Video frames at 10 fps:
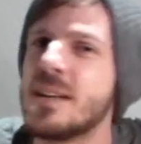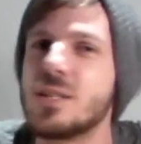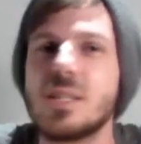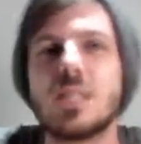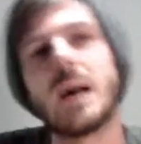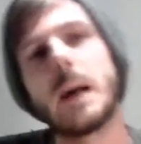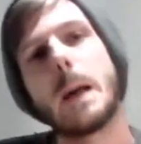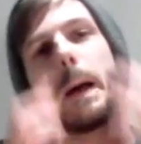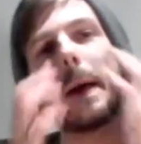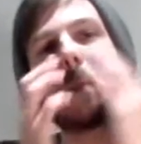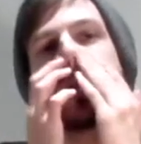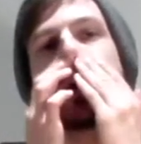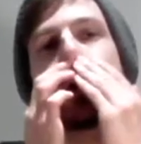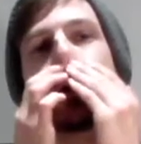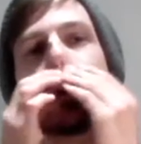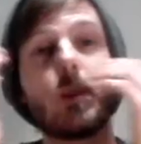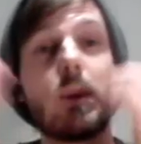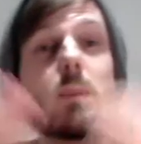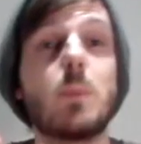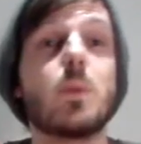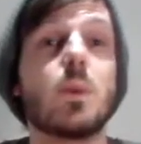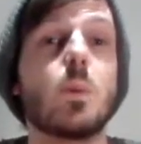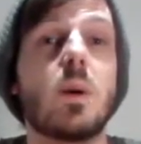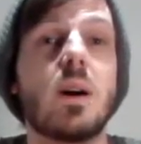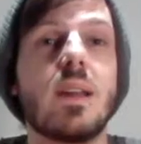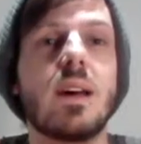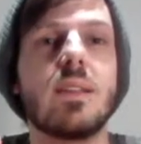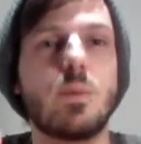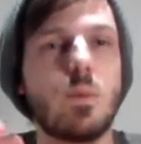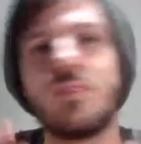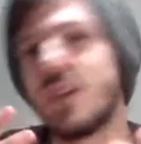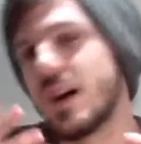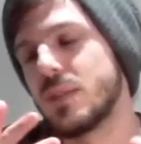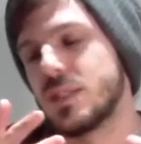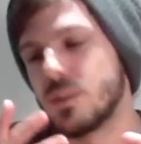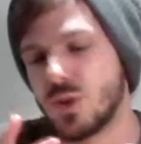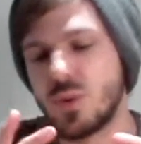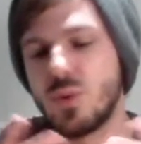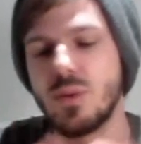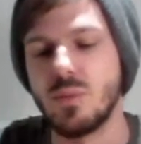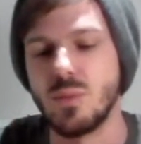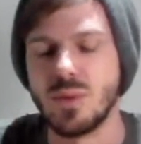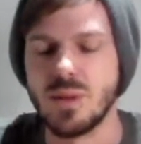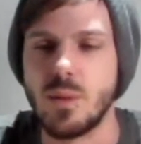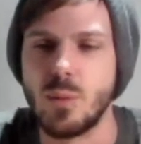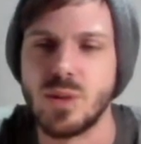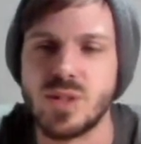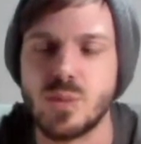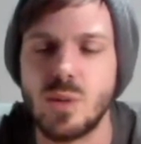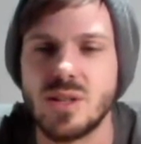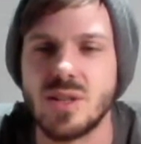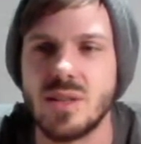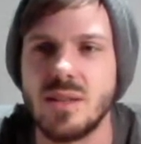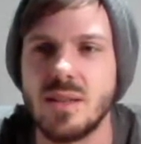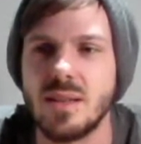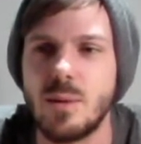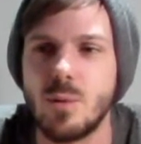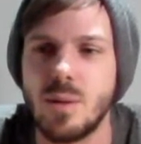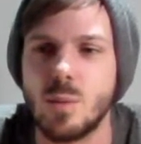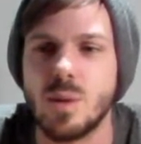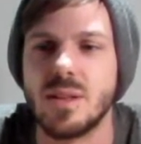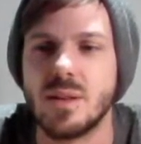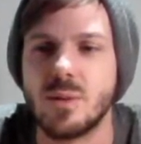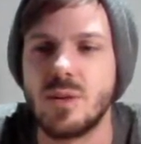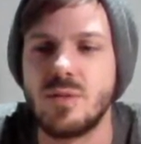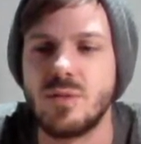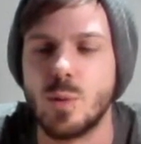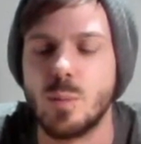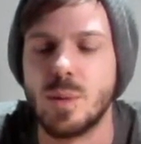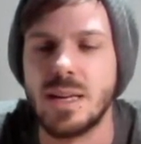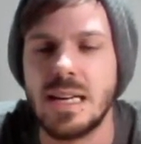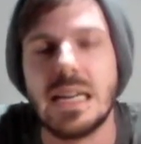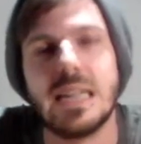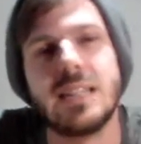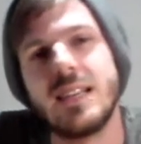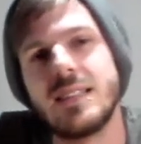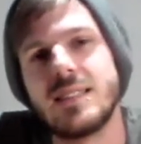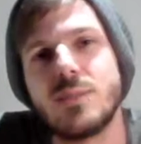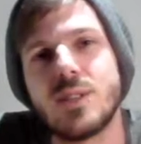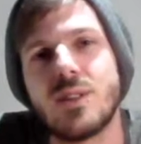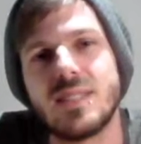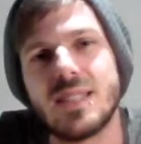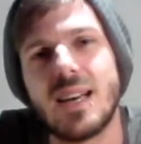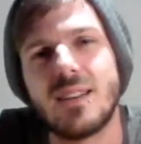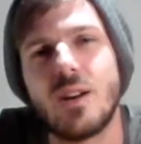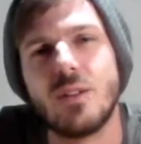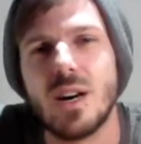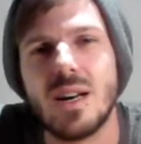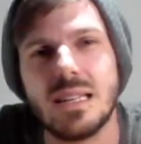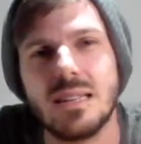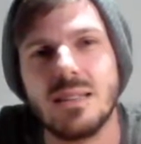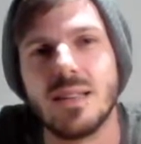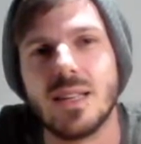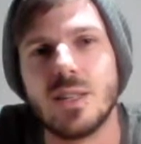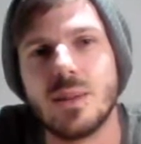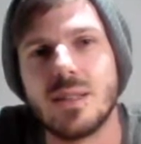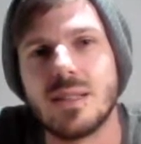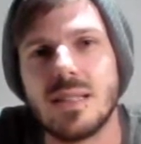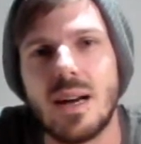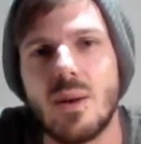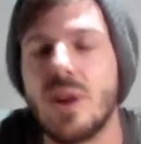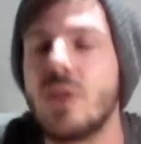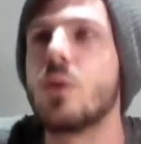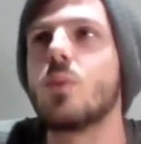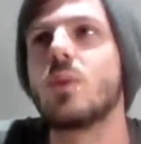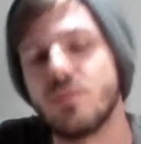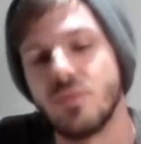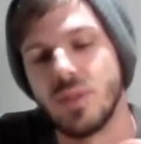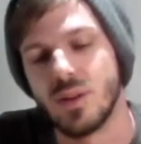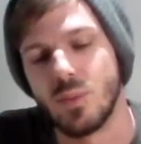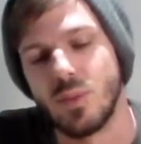because I mean, I know there will be people that will buy that. There will be families, I'm sure, that will, they want to Switch, and that will be the one that they'll go for. But it seems kind of sad and kind of early that they're doing this now. I know we've